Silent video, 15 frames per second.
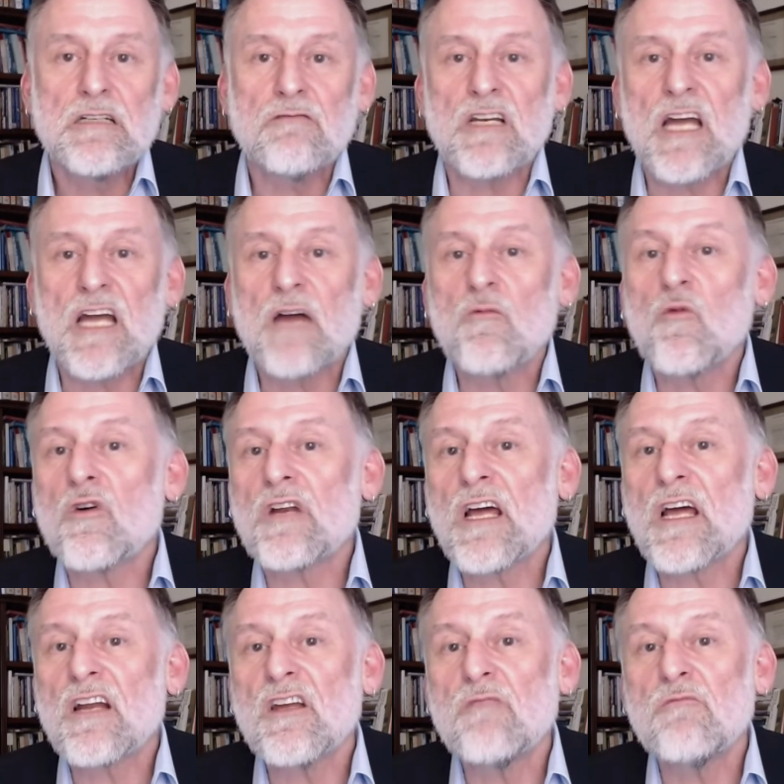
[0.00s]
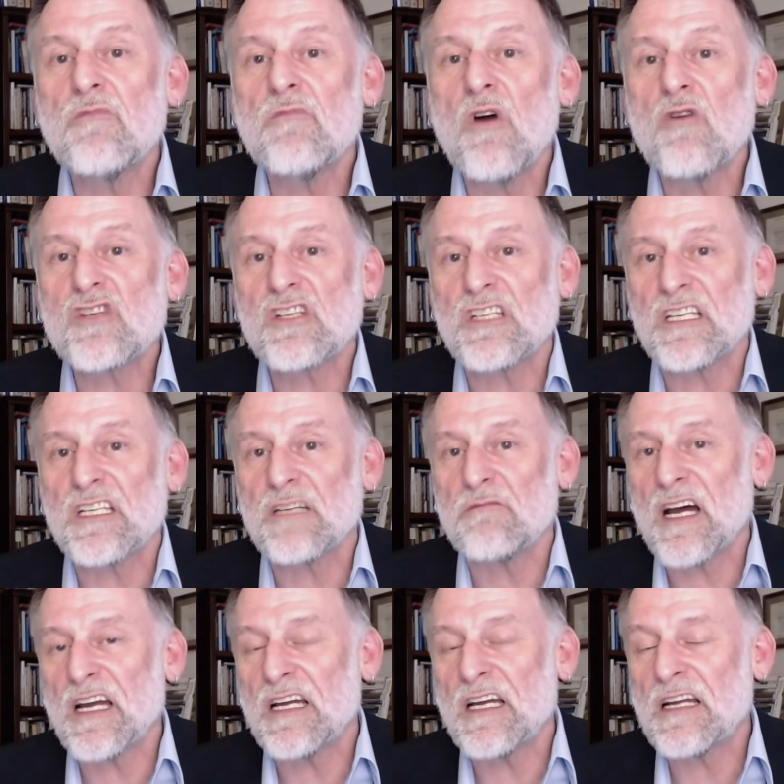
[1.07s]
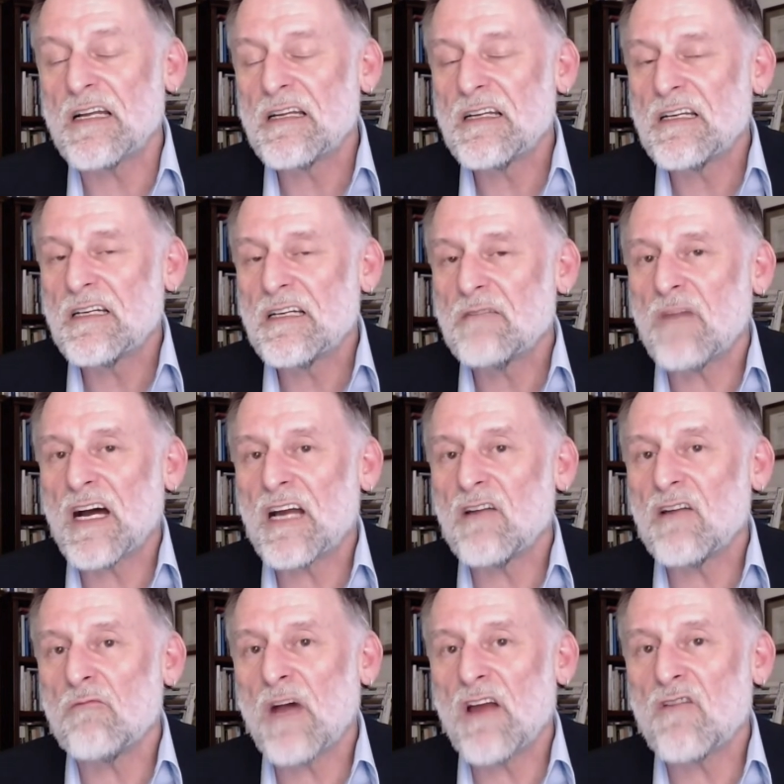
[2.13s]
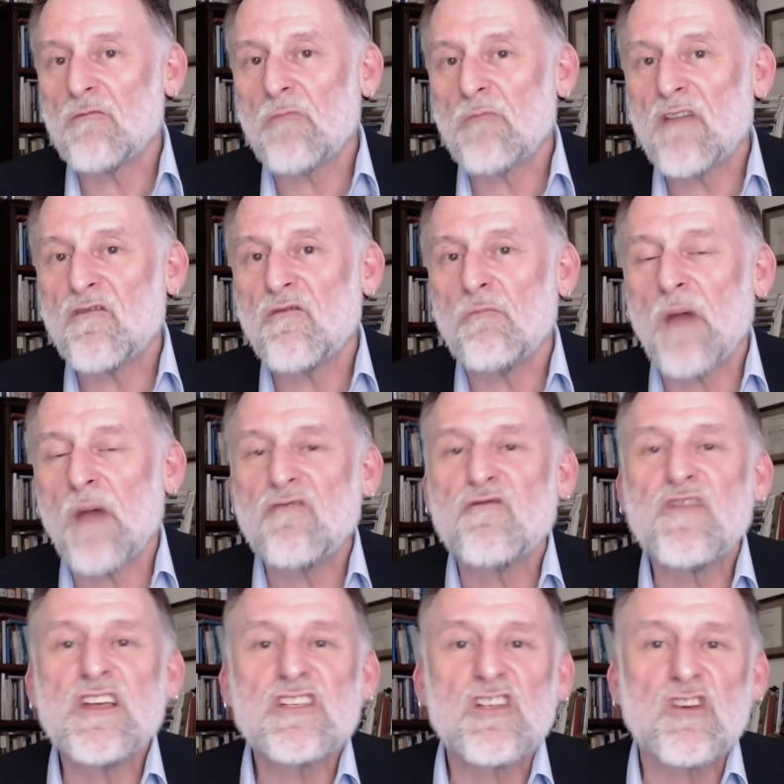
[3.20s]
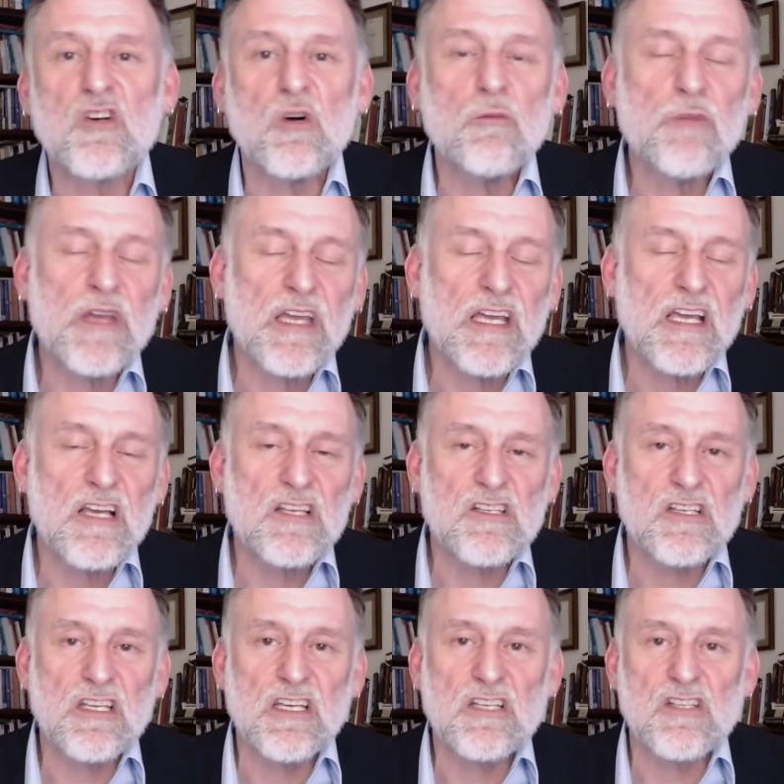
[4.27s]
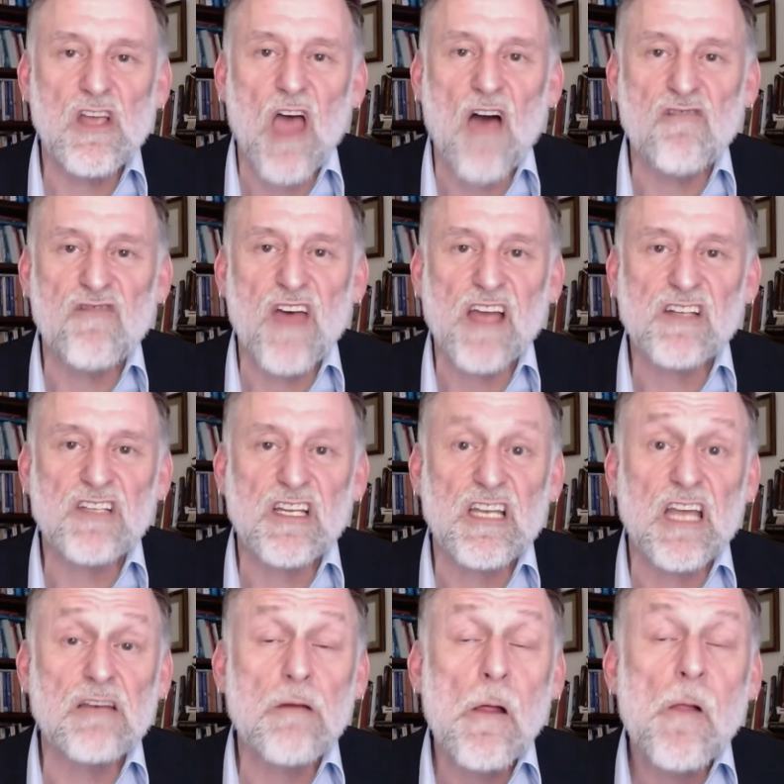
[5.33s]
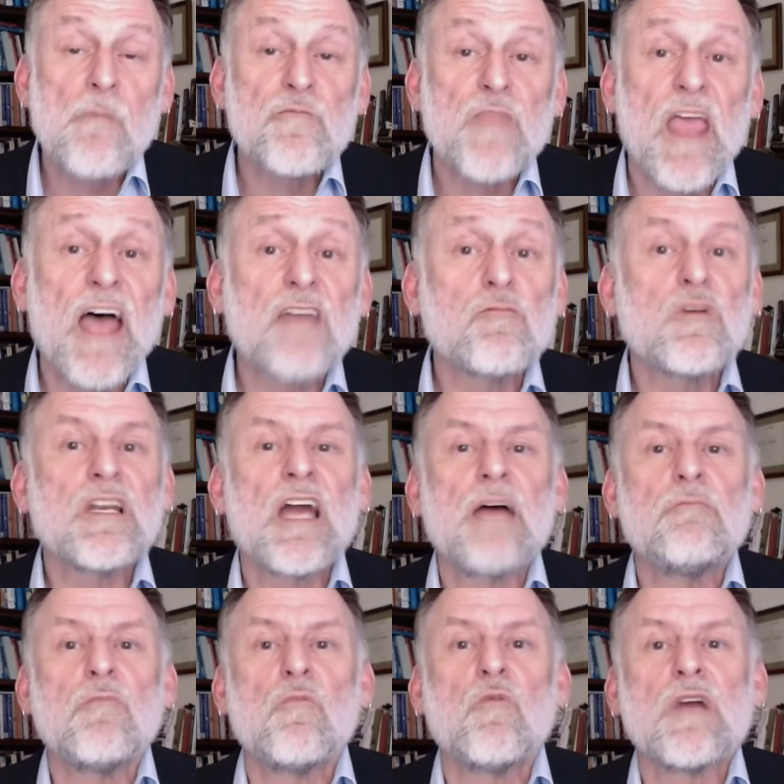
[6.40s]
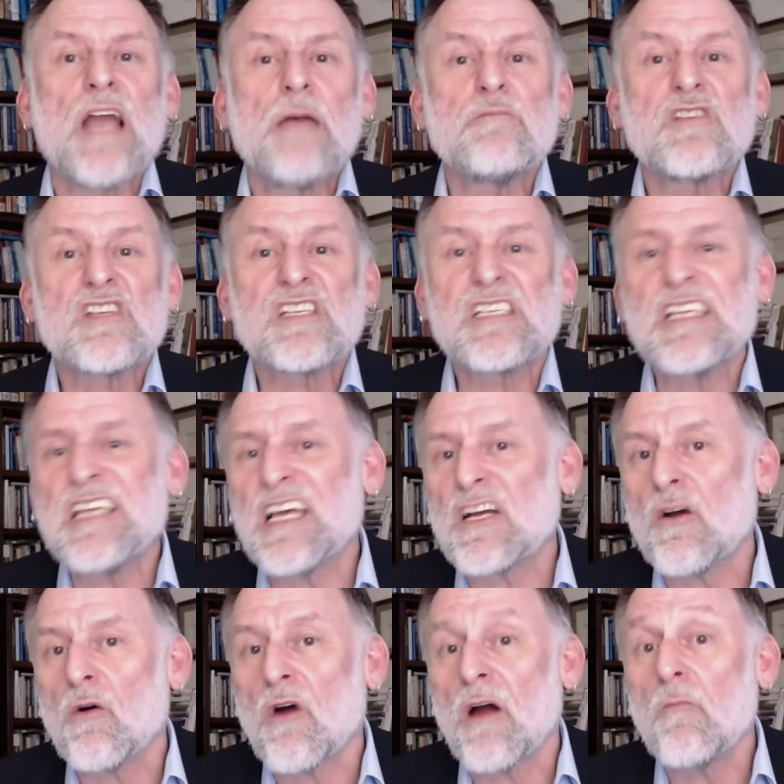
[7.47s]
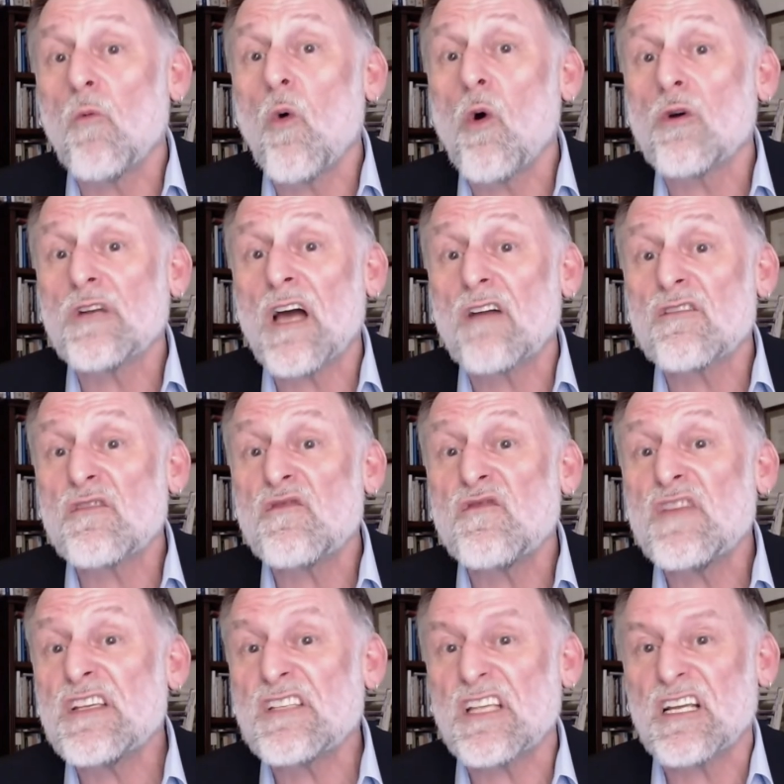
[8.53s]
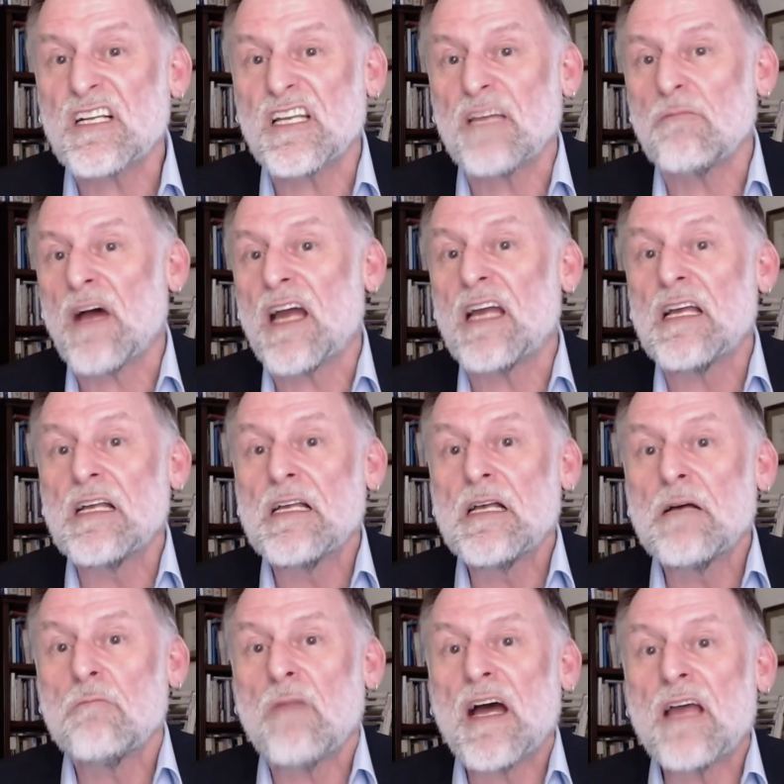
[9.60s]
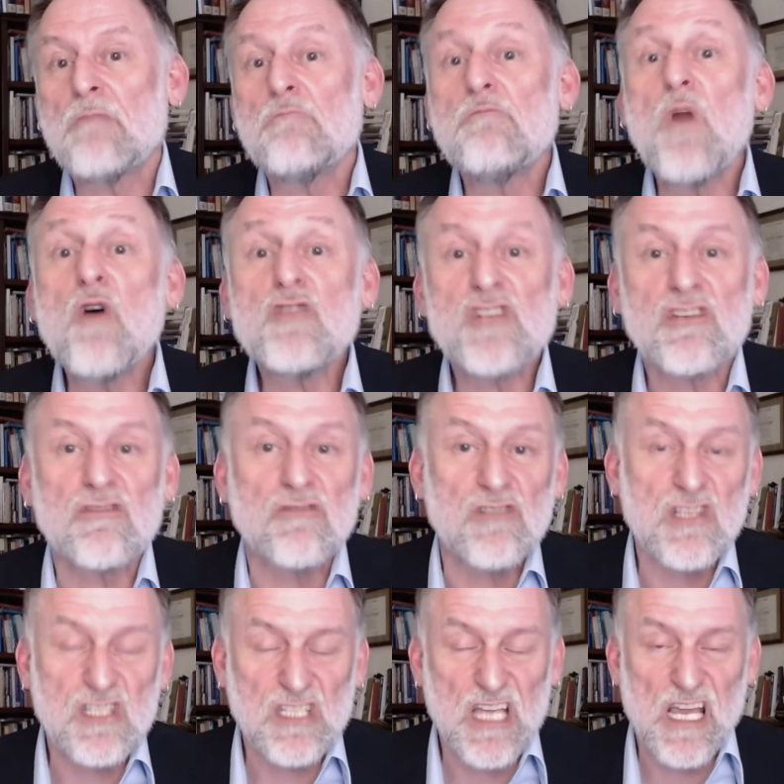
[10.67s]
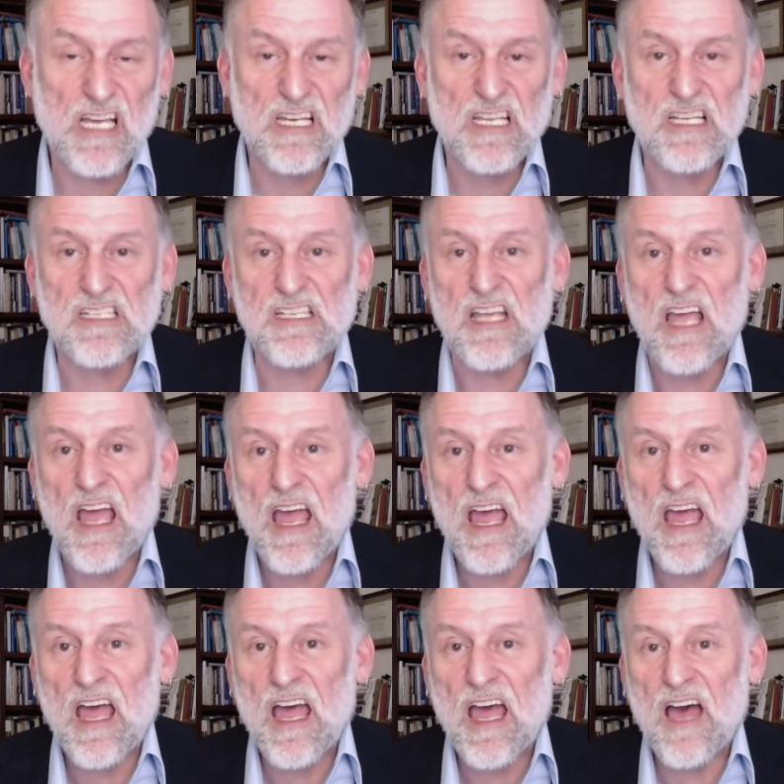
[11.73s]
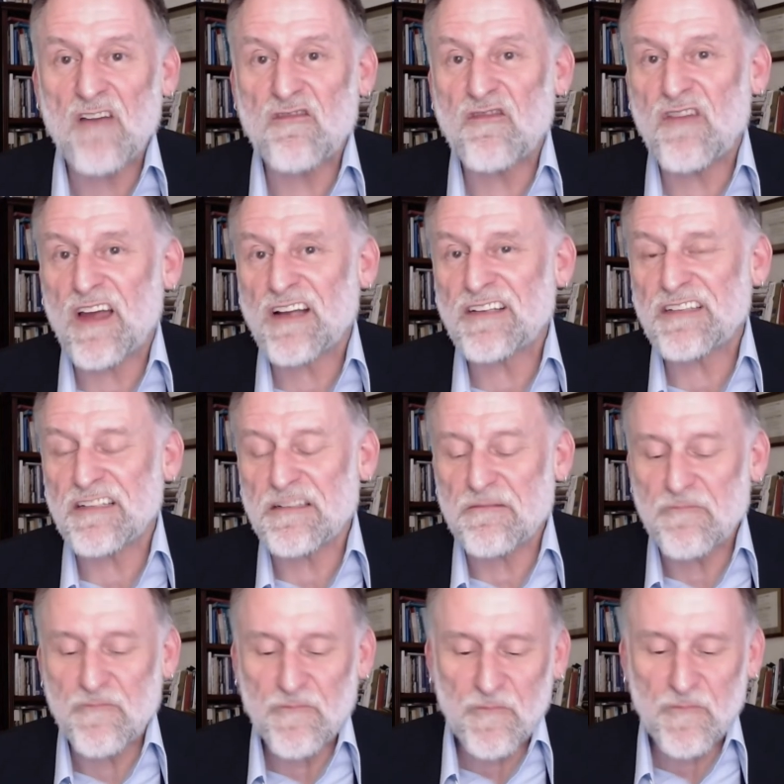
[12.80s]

when i'm worn out emotionally my my my my my physical being is is affected and and when i'm when i'm sick or i'm worn out physically my my emotional state is affected